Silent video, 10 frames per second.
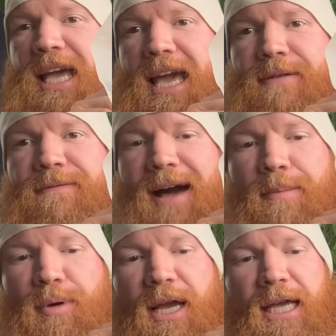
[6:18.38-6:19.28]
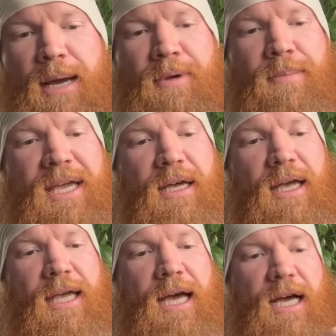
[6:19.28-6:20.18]
and vibrant. And I'm gonna make
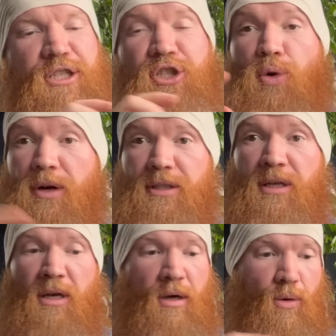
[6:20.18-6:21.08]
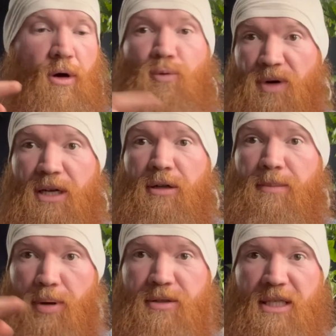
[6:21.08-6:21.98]
a uh, short or a reel
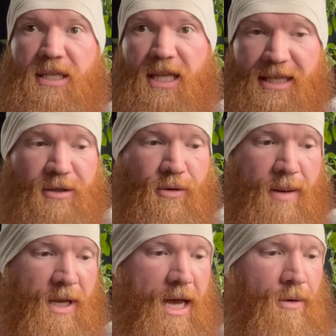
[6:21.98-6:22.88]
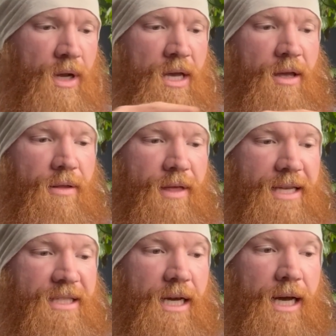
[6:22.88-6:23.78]
and post it to the Instagram account
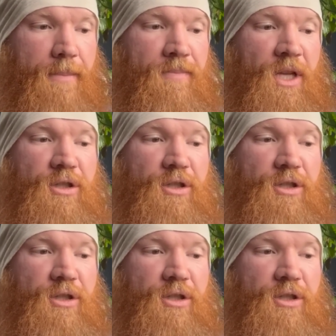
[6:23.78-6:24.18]
that um,